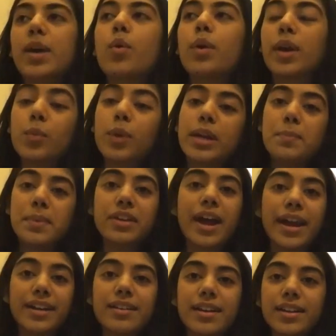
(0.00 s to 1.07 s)
okay, we'd be
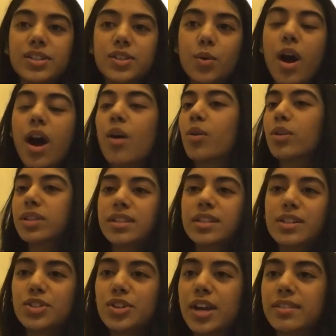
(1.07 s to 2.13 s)
right next door, our
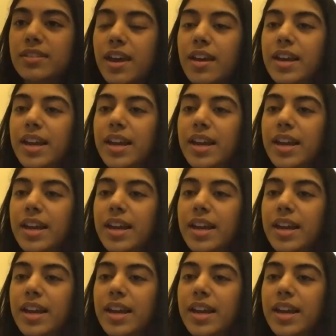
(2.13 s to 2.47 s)
hostel's right there.